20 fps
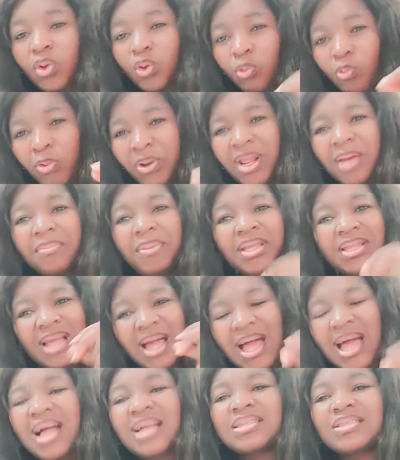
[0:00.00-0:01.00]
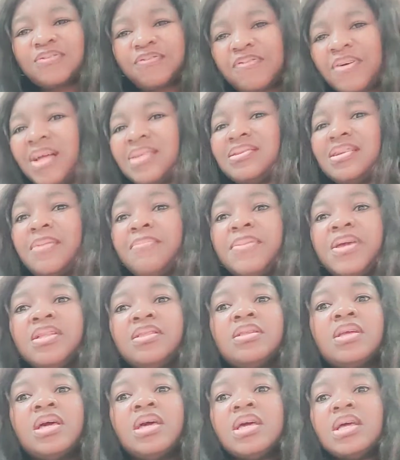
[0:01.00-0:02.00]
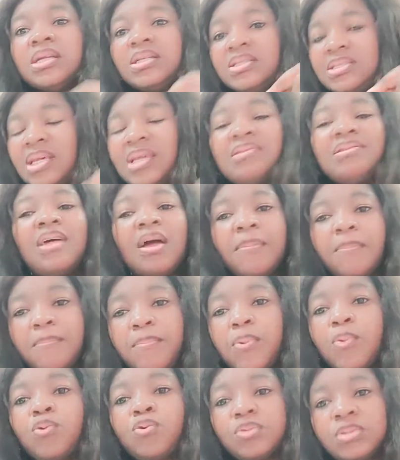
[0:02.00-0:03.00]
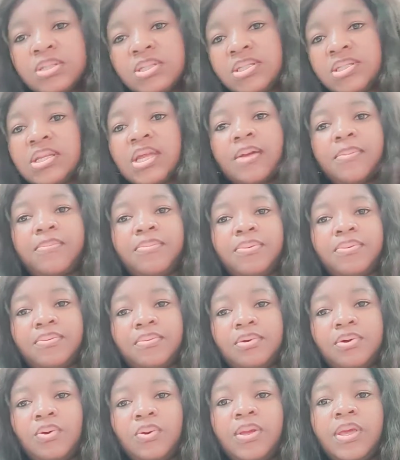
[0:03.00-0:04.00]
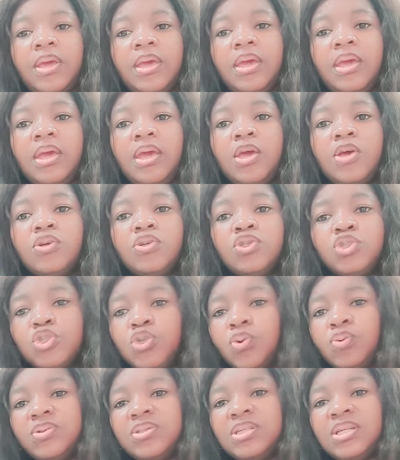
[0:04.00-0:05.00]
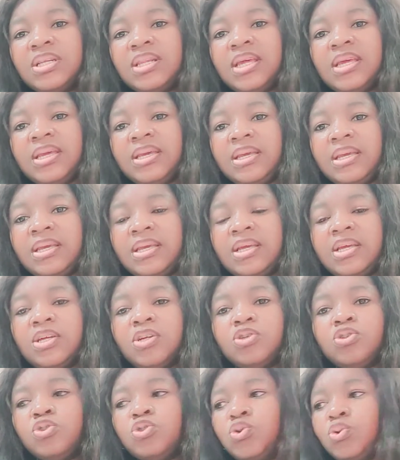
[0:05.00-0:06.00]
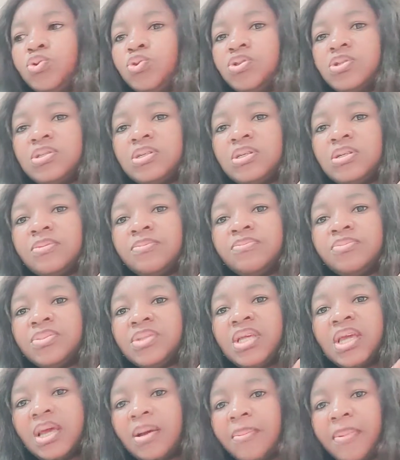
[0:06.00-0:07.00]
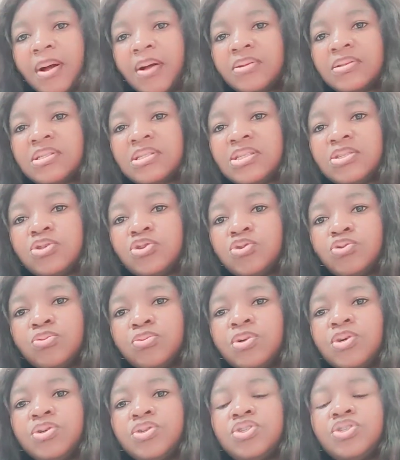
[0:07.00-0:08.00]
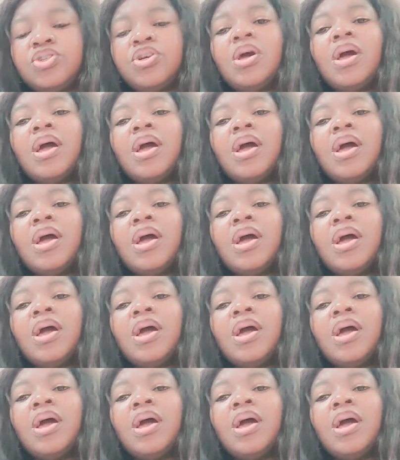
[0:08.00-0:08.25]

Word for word: When I mean act fast, I mean take that bold step. Okay, don't delay. Don't um, think about it too much.